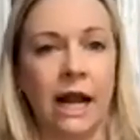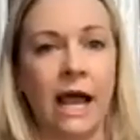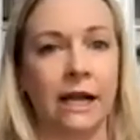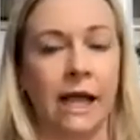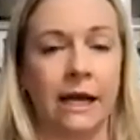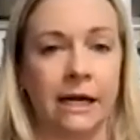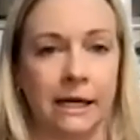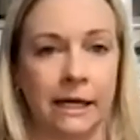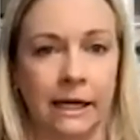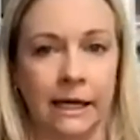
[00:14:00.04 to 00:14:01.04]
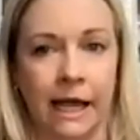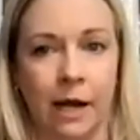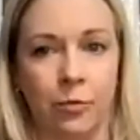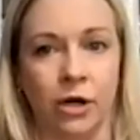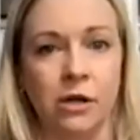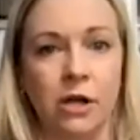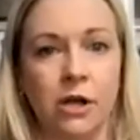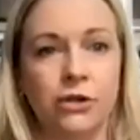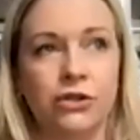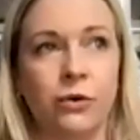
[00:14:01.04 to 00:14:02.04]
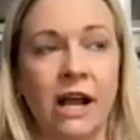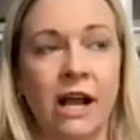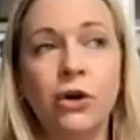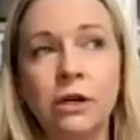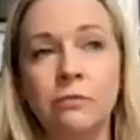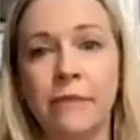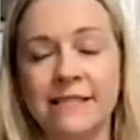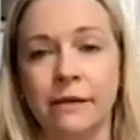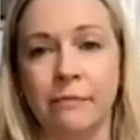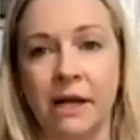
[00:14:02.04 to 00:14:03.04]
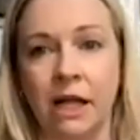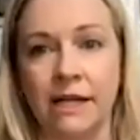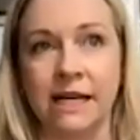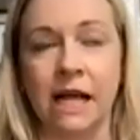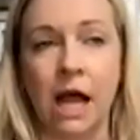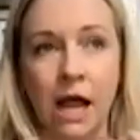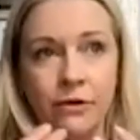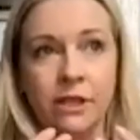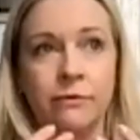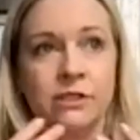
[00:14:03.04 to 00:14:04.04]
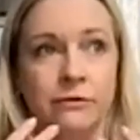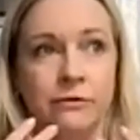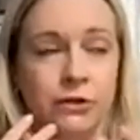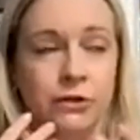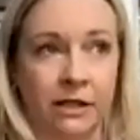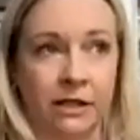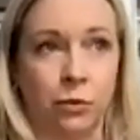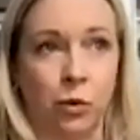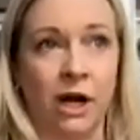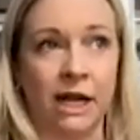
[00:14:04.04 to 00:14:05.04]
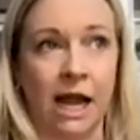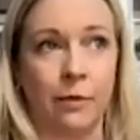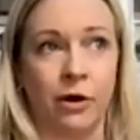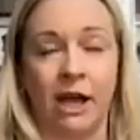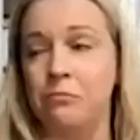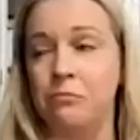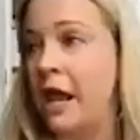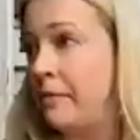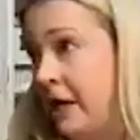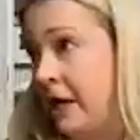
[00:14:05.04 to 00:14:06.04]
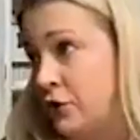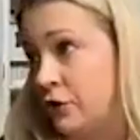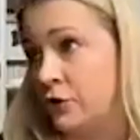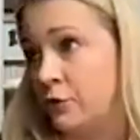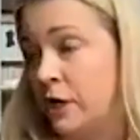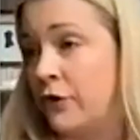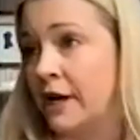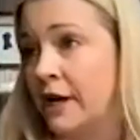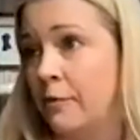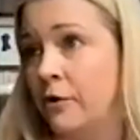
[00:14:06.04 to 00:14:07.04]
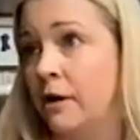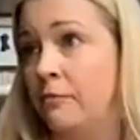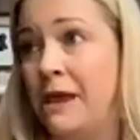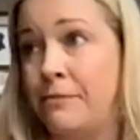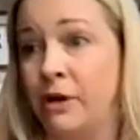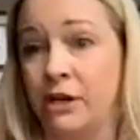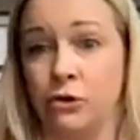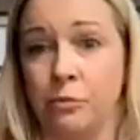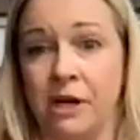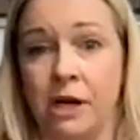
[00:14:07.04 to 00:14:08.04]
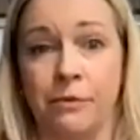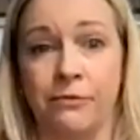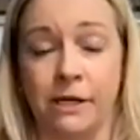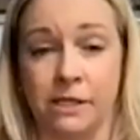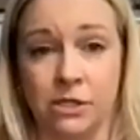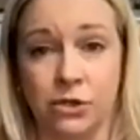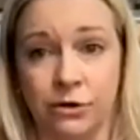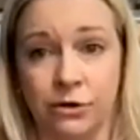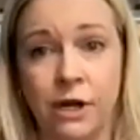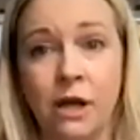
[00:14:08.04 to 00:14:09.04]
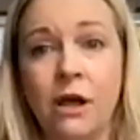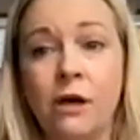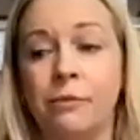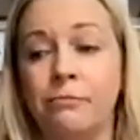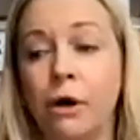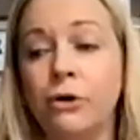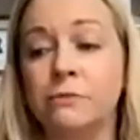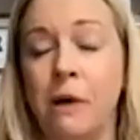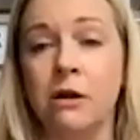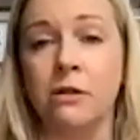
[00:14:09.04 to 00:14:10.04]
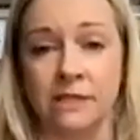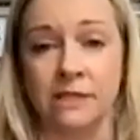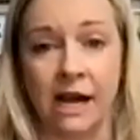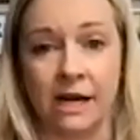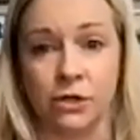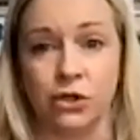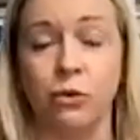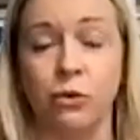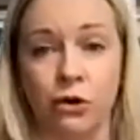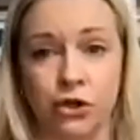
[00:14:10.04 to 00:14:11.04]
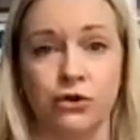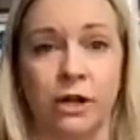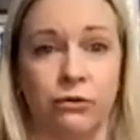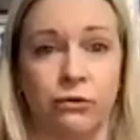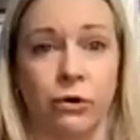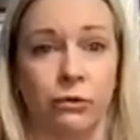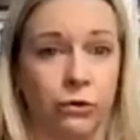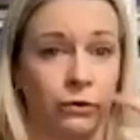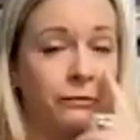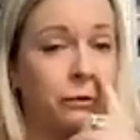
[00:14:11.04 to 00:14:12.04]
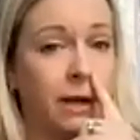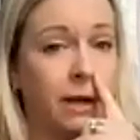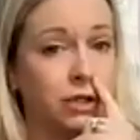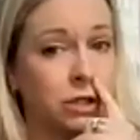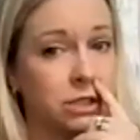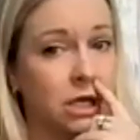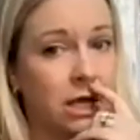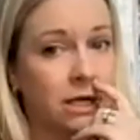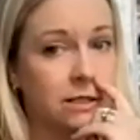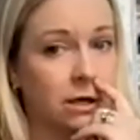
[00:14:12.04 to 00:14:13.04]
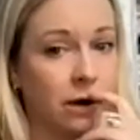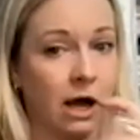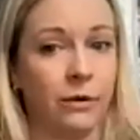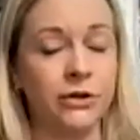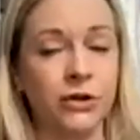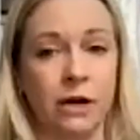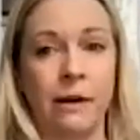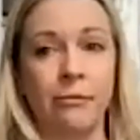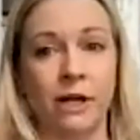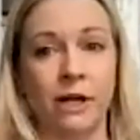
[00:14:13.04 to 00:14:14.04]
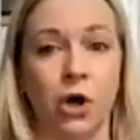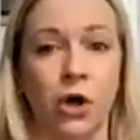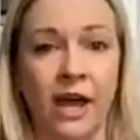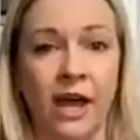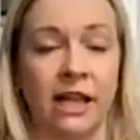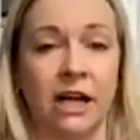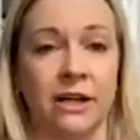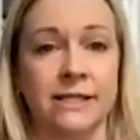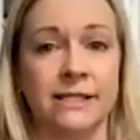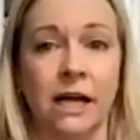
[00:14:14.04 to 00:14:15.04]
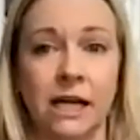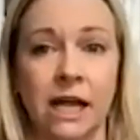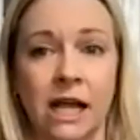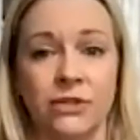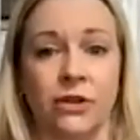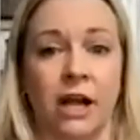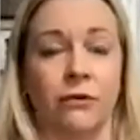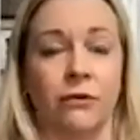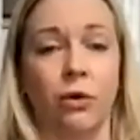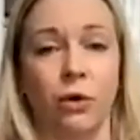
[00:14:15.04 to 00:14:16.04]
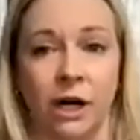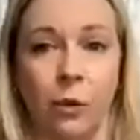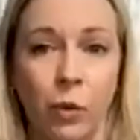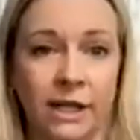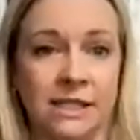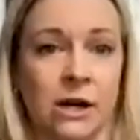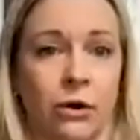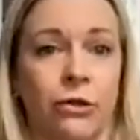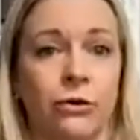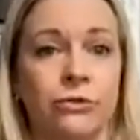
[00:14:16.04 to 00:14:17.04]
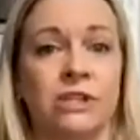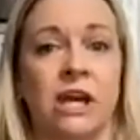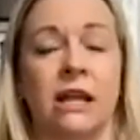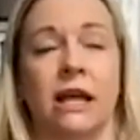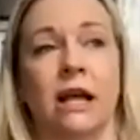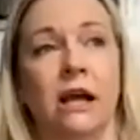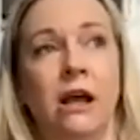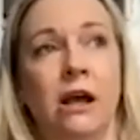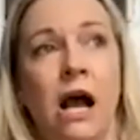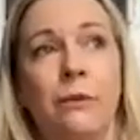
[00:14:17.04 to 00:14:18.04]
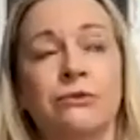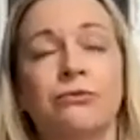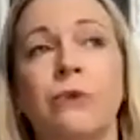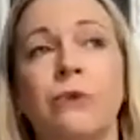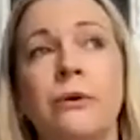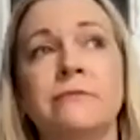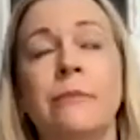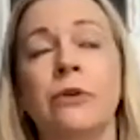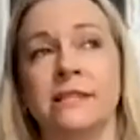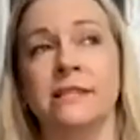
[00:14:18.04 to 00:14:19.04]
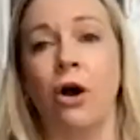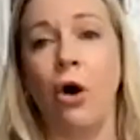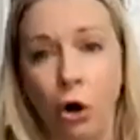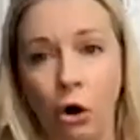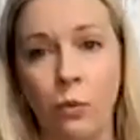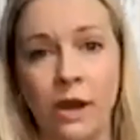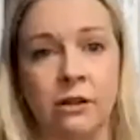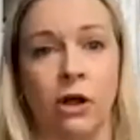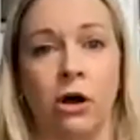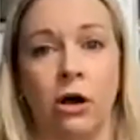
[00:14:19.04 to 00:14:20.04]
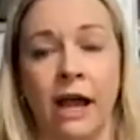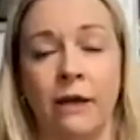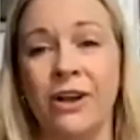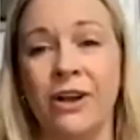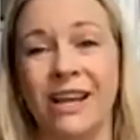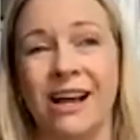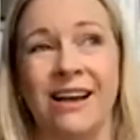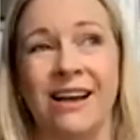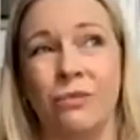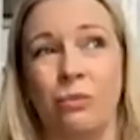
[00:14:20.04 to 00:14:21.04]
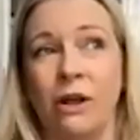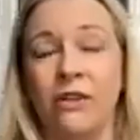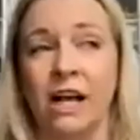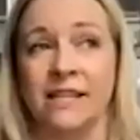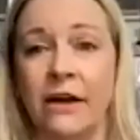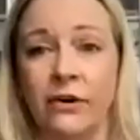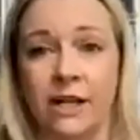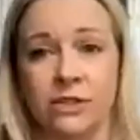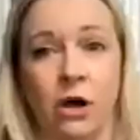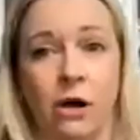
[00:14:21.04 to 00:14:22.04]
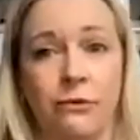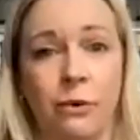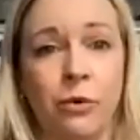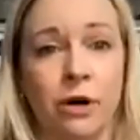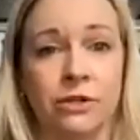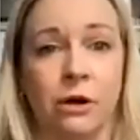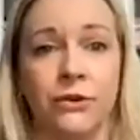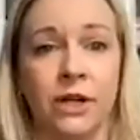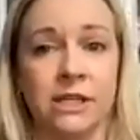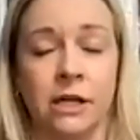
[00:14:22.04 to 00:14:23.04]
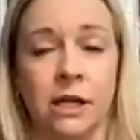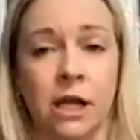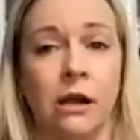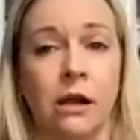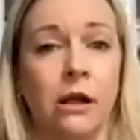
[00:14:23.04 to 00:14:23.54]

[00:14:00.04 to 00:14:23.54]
of had to edit it in camera. So I couldn't mess up my lines, and everything was delivered directly to 1 camera, and maybe I'd turn to another camera, and maybe we could do a pickup if I did turn. But most monologues I had to do straight through 3-4 pages. So I would try to memorize all that like on a Sunday so that I could record it on Wednesday or Thursday. Like I was memorizing all week long, and we only got Saturdays off. We worked all day Sunday